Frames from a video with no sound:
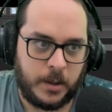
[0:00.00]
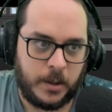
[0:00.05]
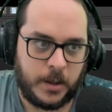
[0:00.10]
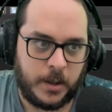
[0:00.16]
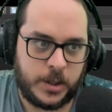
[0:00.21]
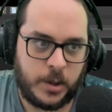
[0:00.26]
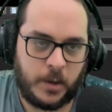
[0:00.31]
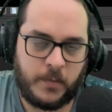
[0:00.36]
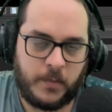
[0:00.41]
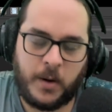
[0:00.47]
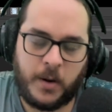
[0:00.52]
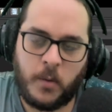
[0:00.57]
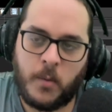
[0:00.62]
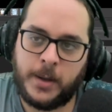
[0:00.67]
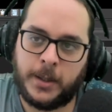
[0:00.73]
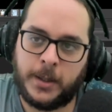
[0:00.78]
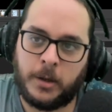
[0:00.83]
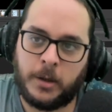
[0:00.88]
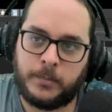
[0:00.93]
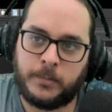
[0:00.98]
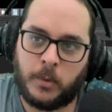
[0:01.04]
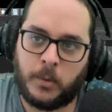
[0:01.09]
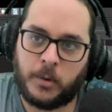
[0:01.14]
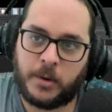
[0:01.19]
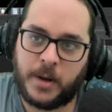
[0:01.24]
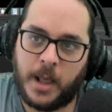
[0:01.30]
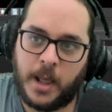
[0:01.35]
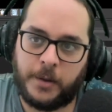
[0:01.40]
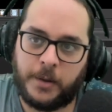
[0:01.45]
So if I want a lot more
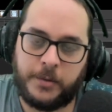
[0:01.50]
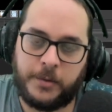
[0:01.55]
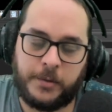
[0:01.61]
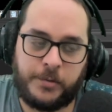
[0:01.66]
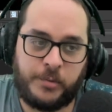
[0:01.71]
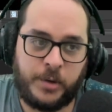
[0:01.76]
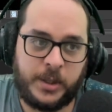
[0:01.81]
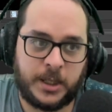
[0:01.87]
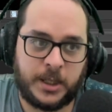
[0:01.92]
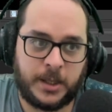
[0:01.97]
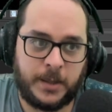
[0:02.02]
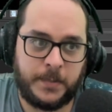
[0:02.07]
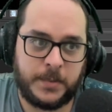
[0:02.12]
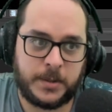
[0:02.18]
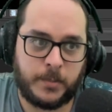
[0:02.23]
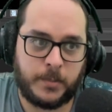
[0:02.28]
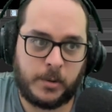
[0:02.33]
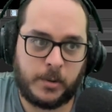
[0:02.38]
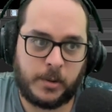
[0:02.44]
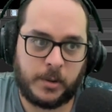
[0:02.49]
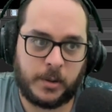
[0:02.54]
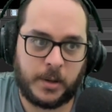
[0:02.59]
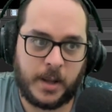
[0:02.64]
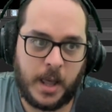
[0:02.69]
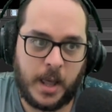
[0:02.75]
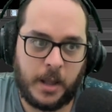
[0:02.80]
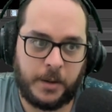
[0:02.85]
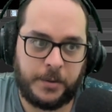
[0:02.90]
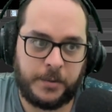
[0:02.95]
health, 3 times more
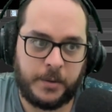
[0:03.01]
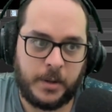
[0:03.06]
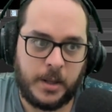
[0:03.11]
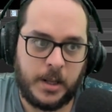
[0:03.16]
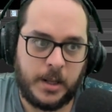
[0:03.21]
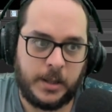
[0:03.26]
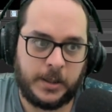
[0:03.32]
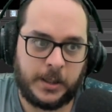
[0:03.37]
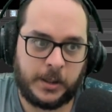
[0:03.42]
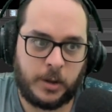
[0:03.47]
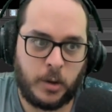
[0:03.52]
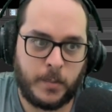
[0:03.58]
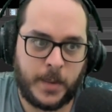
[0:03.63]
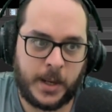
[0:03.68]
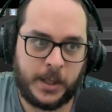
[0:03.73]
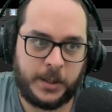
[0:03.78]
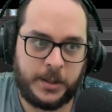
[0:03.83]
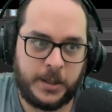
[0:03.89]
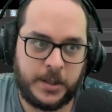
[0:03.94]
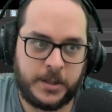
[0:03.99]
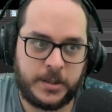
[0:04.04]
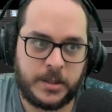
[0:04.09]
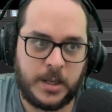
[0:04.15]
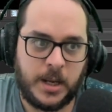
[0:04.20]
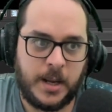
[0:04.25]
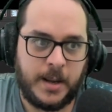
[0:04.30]
health than humanities,